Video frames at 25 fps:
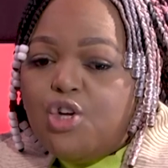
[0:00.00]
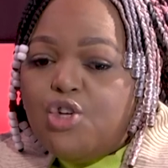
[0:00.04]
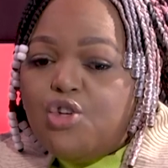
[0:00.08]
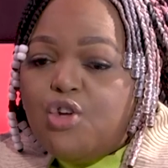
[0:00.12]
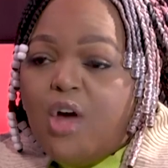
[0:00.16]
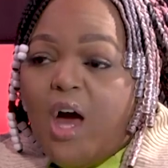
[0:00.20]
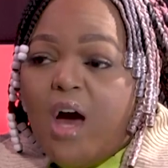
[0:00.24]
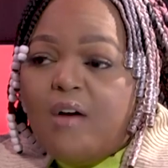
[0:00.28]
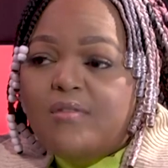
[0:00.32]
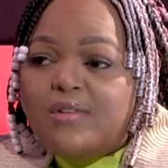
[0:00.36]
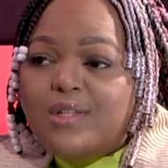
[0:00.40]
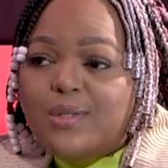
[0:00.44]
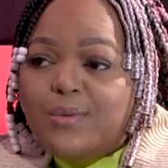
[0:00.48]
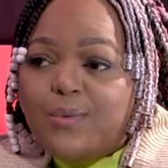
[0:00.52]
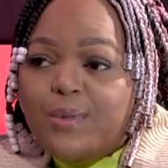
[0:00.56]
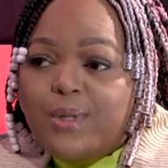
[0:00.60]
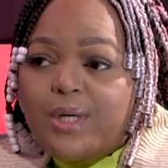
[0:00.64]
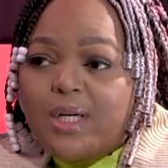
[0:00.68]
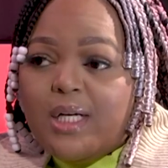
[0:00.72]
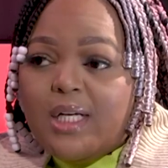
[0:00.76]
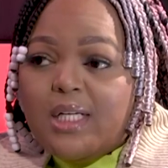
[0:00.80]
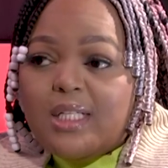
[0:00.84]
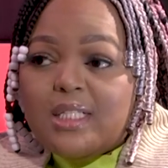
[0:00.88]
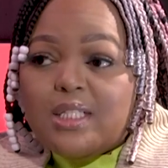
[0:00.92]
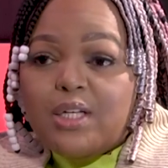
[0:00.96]
You have to
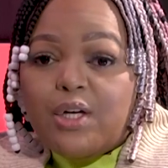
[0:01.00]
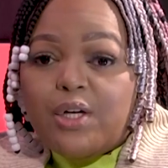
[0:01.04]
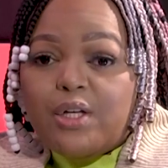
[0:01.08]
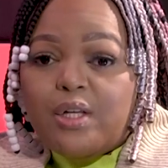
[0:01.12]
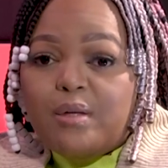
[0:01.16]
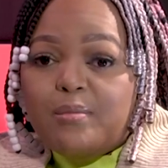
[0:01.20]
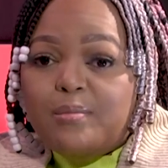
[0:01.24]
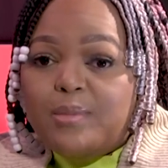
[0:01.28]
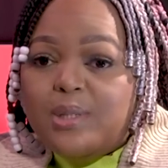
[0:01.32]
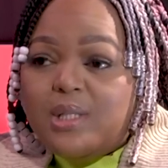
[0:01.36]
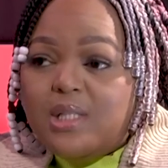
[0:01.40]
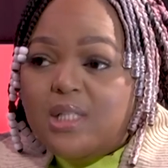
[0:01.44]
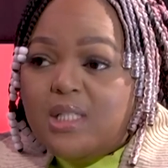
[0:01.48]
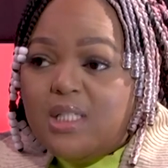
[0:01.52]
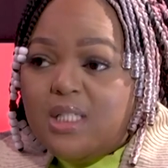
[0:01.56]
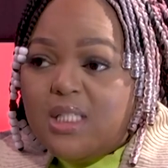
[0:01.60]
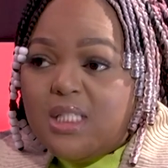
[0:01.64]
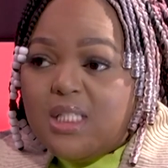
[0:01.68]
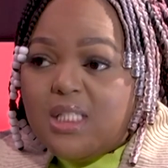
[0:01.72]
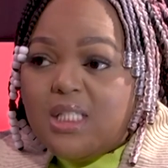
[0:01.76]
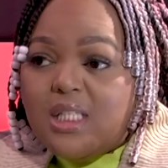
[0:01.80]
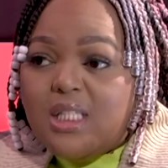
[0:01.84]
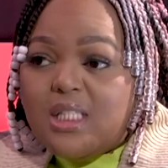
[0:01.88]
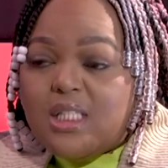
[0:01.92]
work. It's not gonna be easy.